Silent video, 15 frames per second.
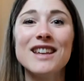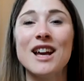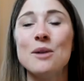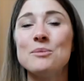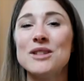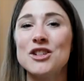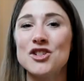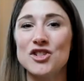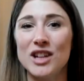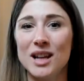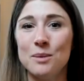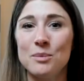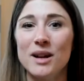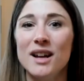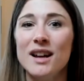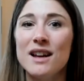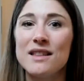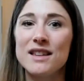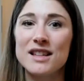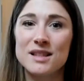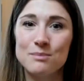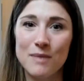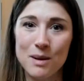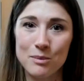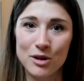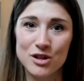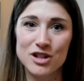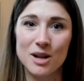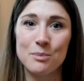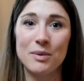help to shape this
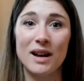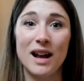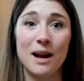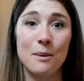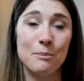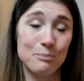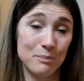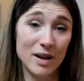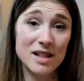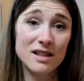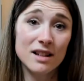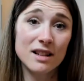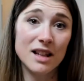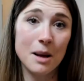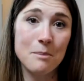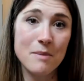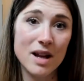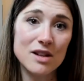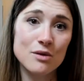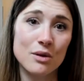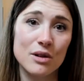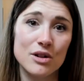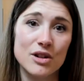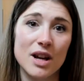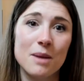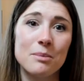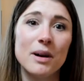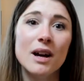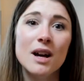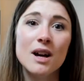membership, basically a
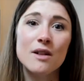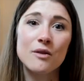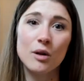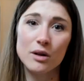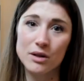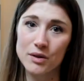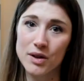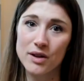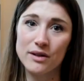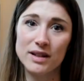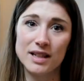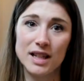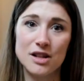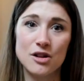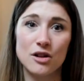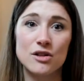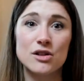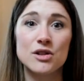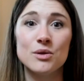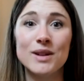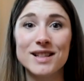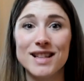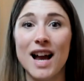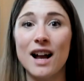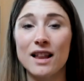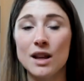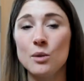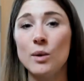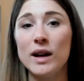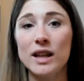mentorship for new yoga teachers, to
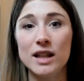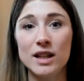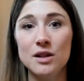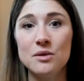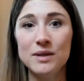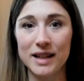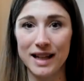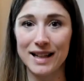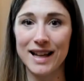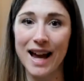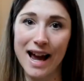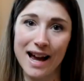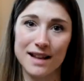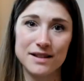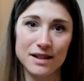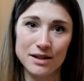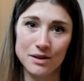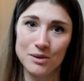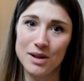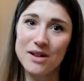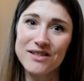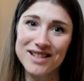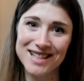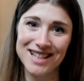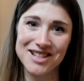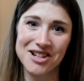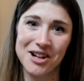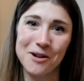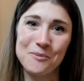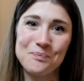exactly what you need as a new yoga
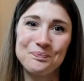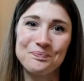teacher.